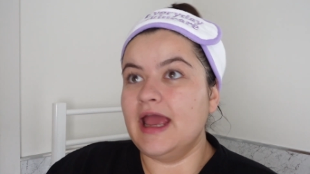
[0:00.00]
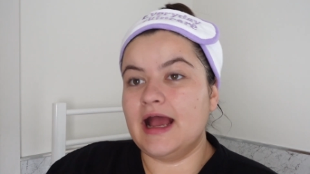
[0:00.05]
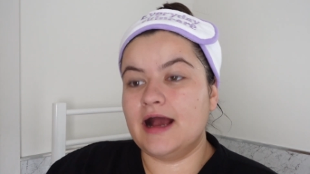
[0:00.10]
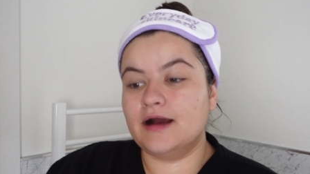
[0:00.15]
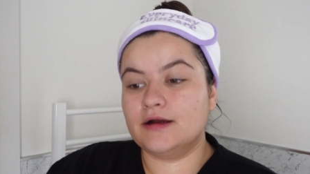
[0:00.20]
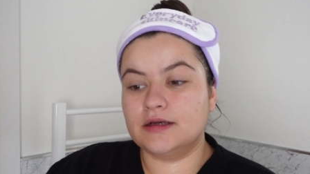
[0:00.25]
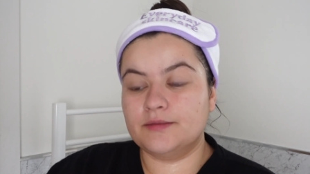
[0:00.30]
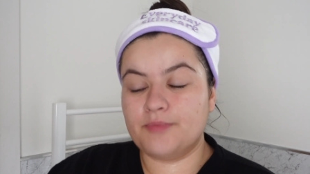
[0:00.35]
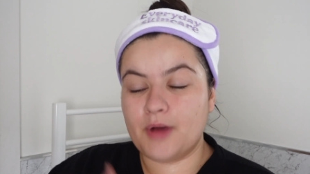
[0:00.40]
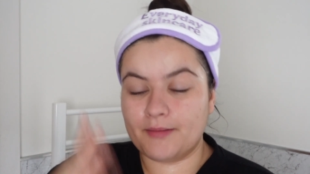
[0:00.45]

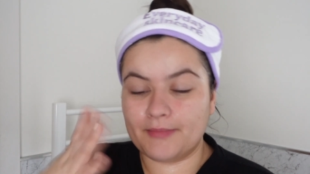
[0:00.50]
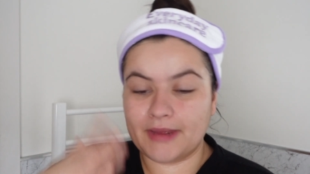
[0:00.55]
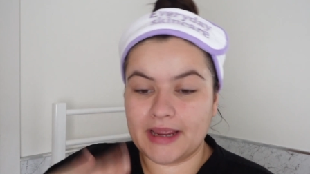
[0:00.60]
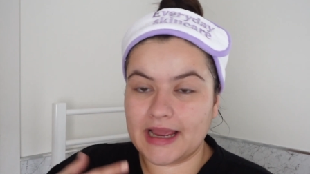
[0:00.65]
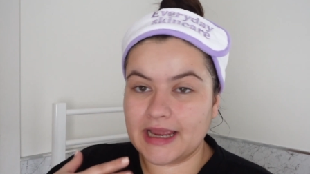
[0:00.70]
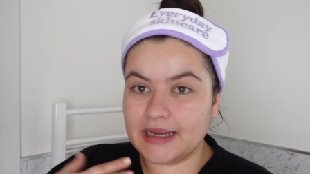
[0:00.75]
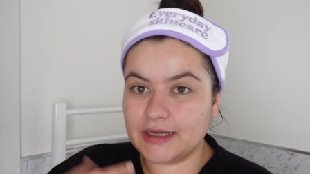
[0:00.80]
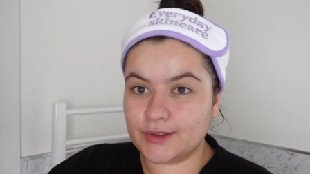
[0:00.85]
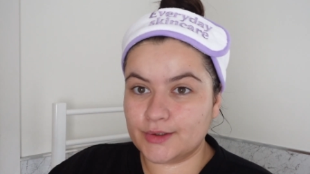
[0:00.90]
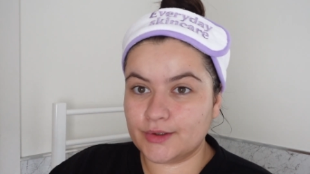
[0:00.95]
I'm going to put my
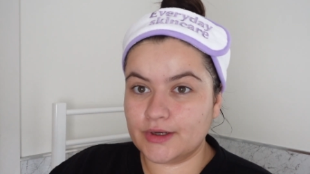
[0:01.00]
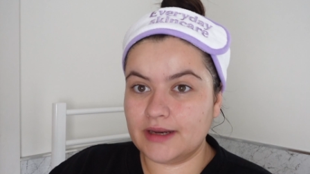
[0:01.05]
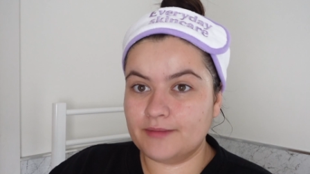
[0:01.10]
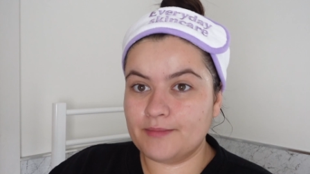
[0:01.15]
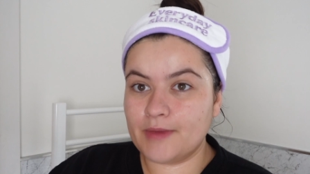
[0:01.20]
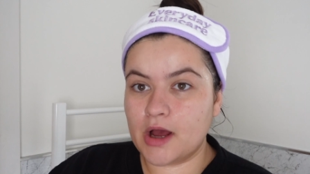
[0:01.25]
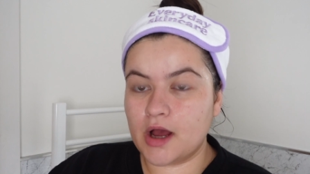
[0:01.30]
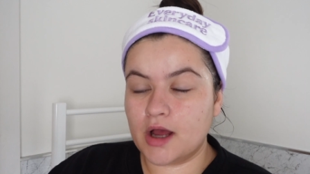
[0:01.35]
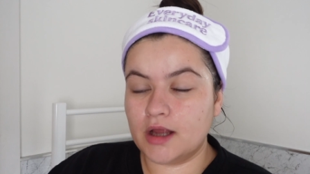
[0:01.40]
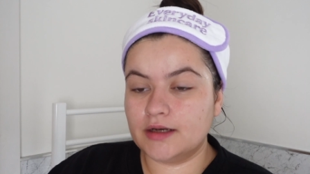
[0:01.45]
eye
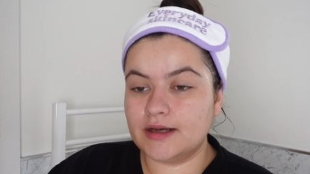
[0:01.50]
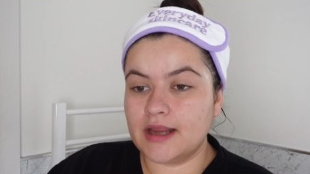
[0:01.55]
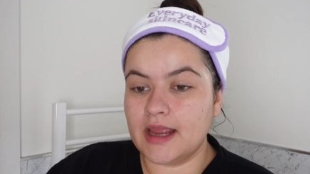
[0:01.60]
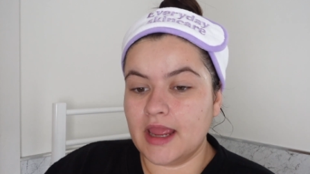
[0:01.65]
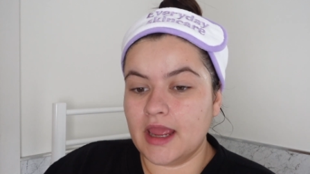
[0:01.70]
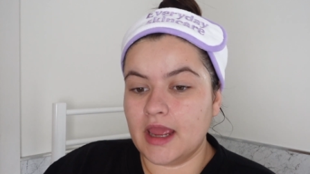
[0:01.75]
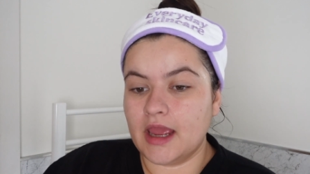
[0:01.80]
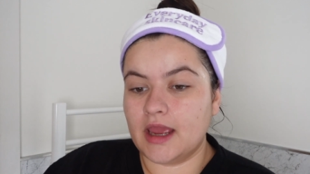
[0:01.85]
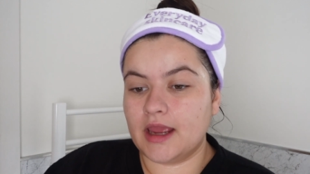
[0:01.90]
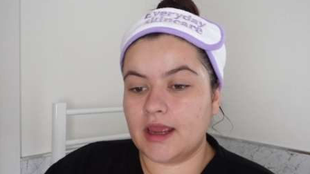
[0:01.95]
cream on um,
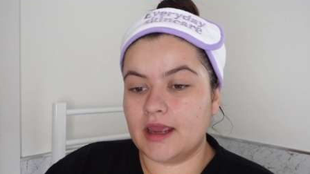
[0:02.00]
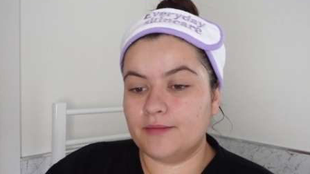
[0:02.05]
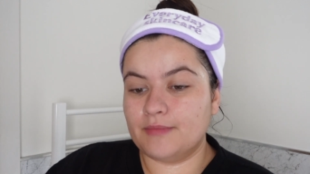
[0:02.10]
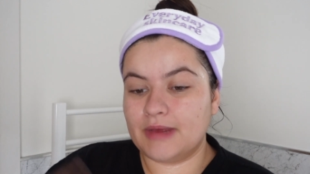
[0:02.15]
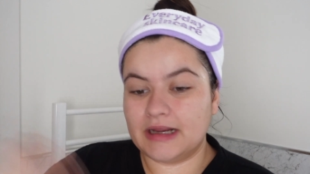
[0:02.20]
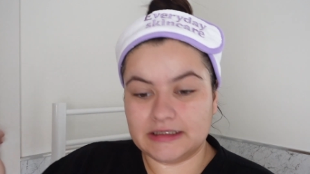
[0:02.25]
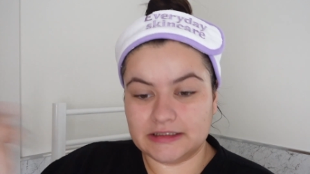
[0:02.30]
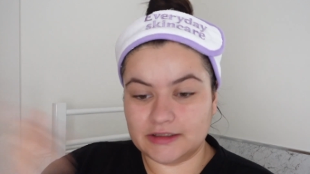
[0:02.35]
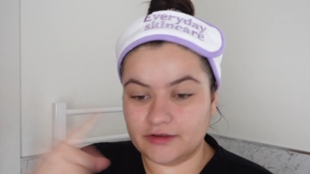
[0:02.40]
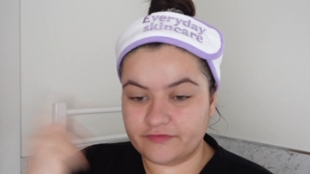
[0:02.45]
and
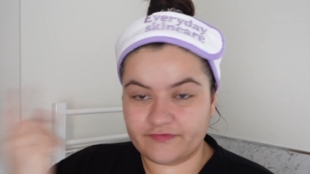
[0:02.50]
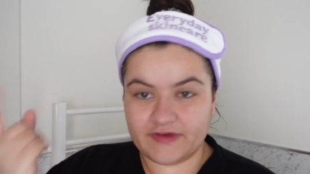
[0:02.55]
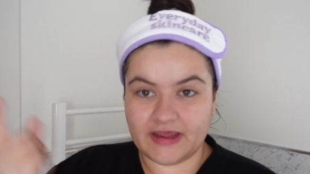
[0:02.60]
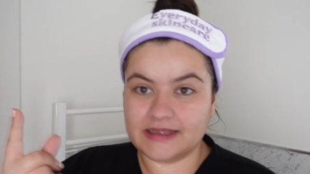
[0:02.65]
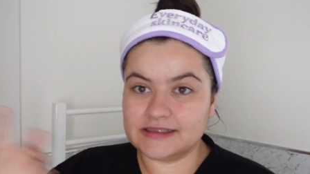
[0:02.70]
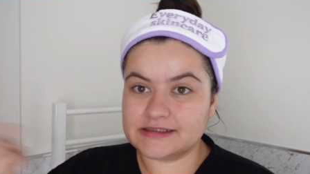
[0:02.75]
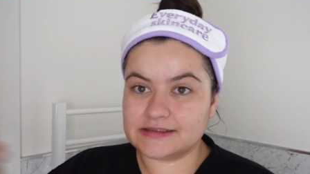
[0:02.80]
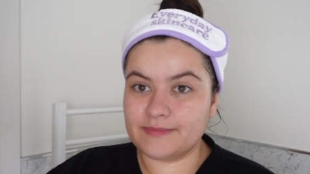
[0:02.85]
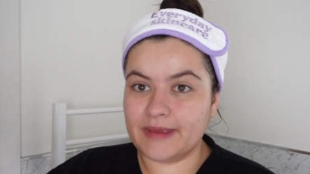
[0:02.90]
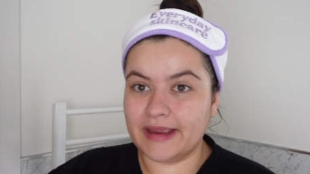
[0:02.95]
a little
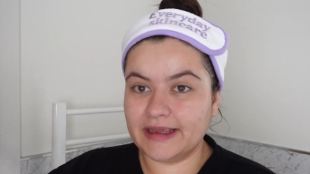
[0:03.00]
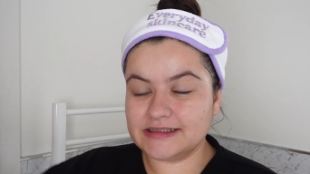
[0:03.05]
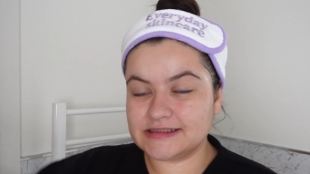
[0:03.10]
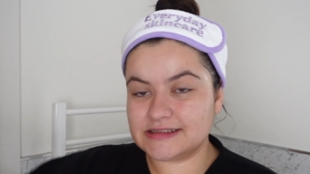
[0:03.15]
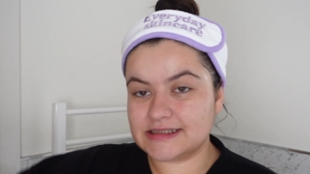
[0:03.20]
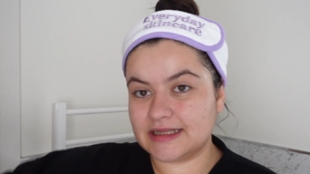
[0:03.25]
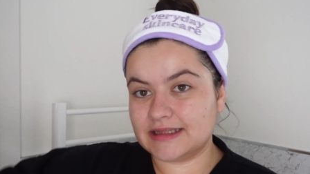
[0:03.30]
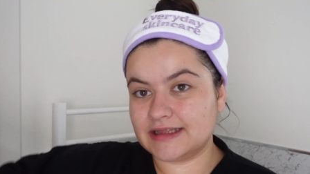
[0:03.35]
face mist.